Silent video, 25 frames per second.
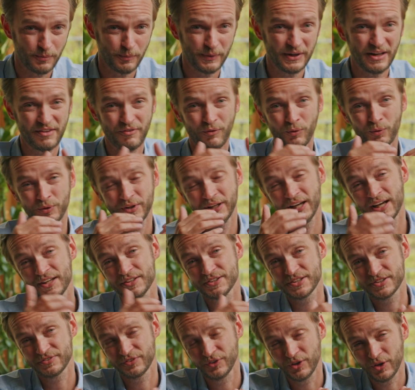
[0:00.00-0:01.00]
We have all the
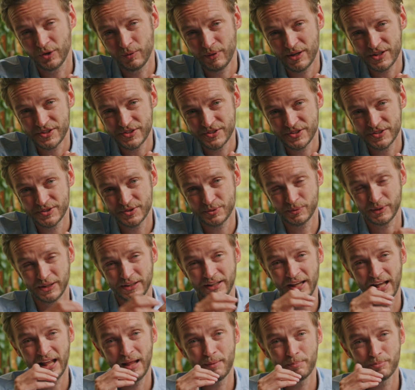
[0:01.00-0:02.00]
answers for your questions. We can
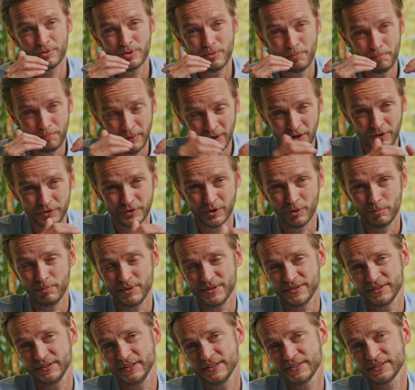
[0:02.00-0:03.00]
help you build your
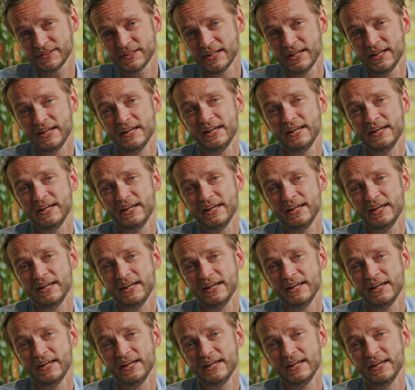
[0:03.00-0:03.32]
business